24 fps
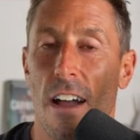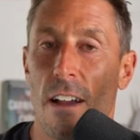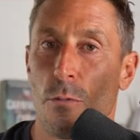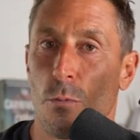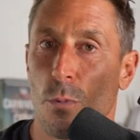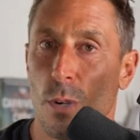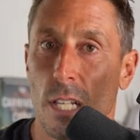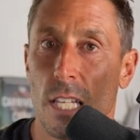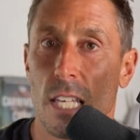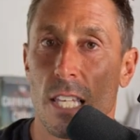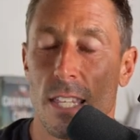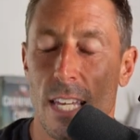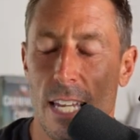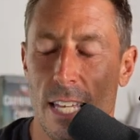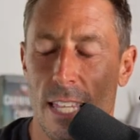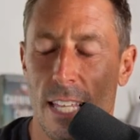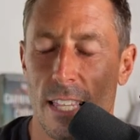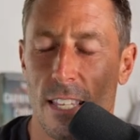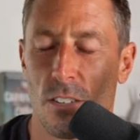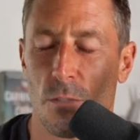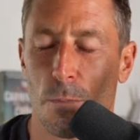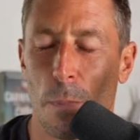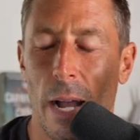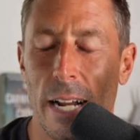I really think that
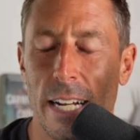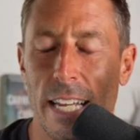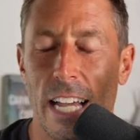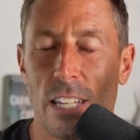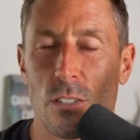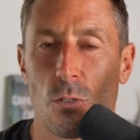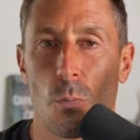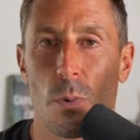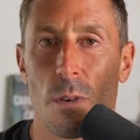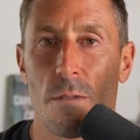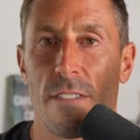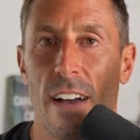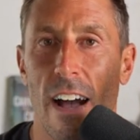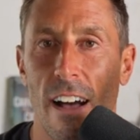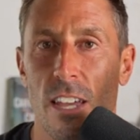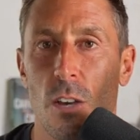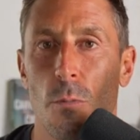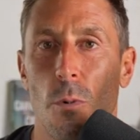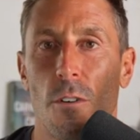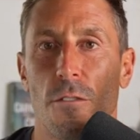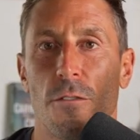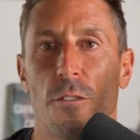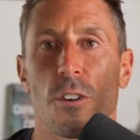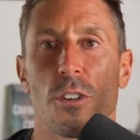this podcast will be
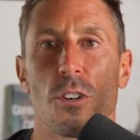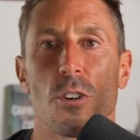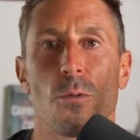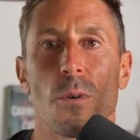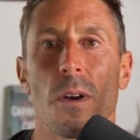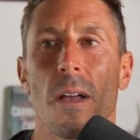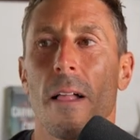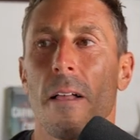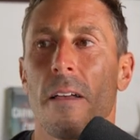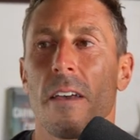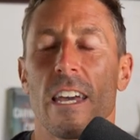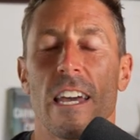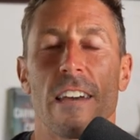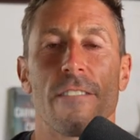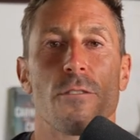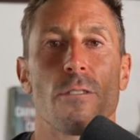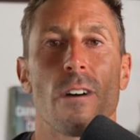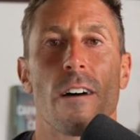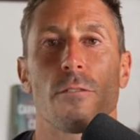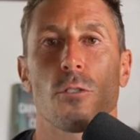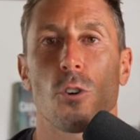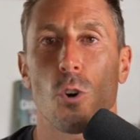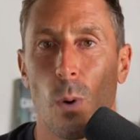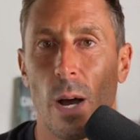valuable for you. If you
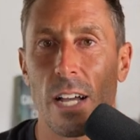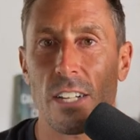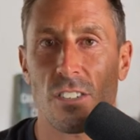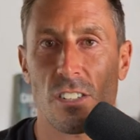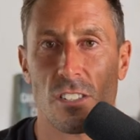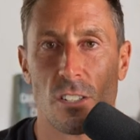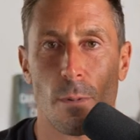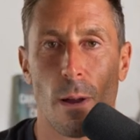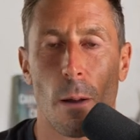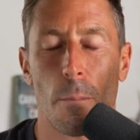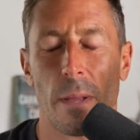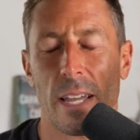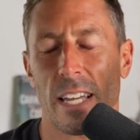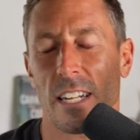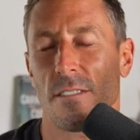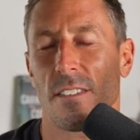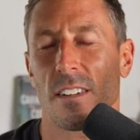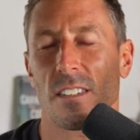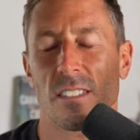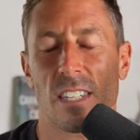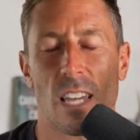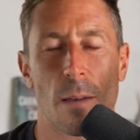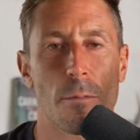have questions about plant defense